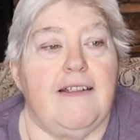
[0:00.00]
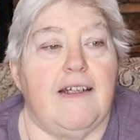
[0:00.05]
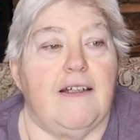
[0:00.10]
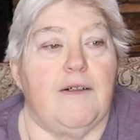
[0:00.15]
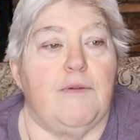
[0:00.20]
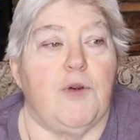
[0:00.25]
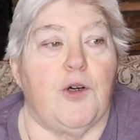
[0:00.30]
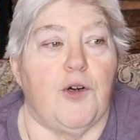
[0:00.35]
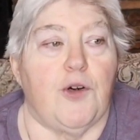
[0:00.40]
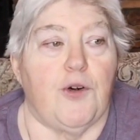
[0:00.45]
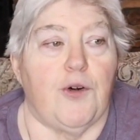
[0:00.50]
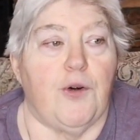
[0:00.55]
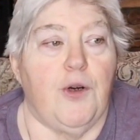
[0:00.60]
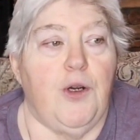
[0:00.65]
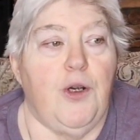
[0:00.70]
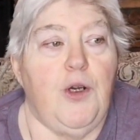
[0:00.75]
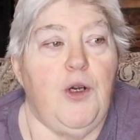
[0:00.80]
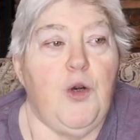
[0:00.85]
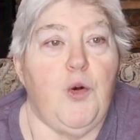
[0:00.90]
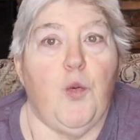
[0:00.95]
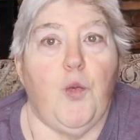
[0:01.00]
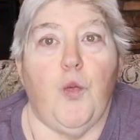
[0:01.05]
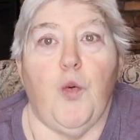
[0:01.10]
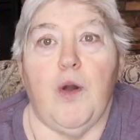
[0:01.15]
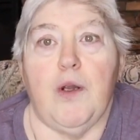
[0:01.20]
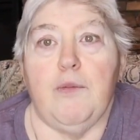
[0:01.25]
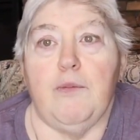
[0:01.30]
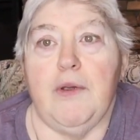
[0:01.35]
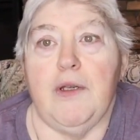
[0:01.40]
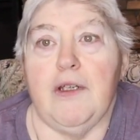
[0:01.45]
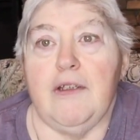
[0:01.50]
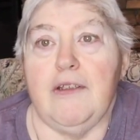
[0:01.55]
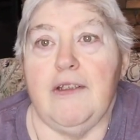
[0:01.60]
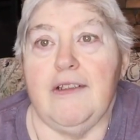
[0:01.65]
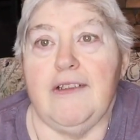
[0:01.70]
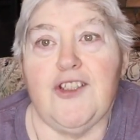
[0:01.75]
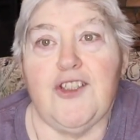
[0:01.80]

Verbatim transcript: um, her 1 million.